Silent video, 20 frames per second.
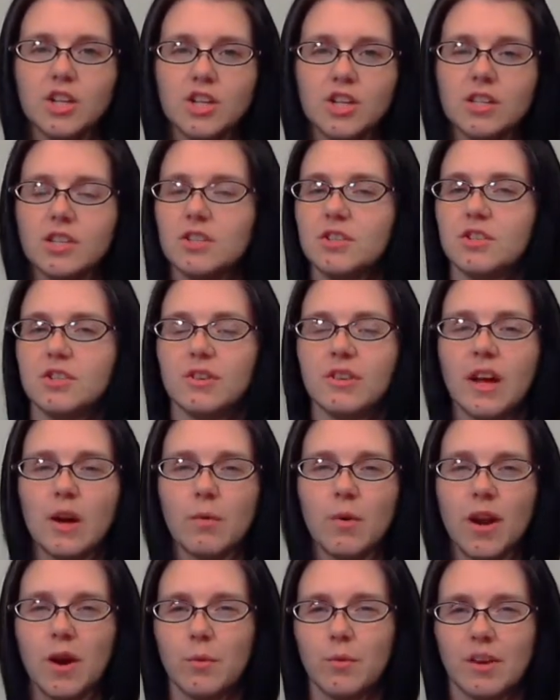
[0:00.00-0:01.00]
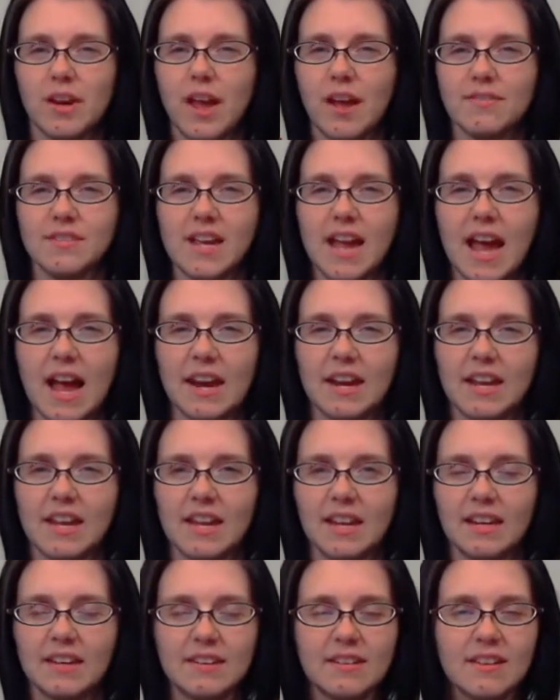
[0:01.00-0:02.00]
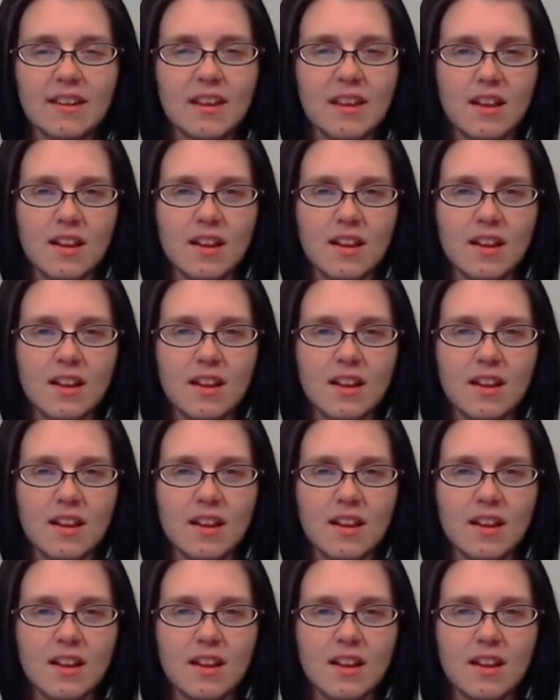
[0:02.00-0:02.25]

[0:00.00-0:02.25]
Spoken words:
just so that way I wouldn't have to add in,